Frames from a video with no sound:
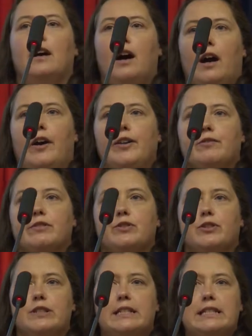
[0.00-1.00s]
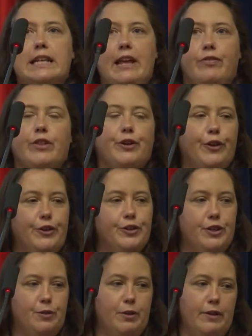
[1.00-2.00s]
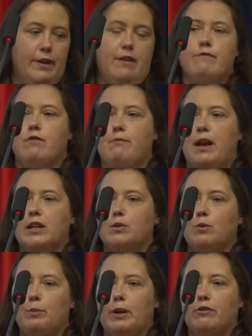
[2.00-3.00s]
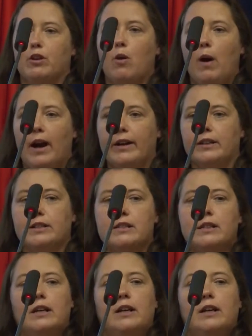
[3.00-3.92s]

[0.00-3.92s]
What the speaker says: are your resources in the country where the information will be required?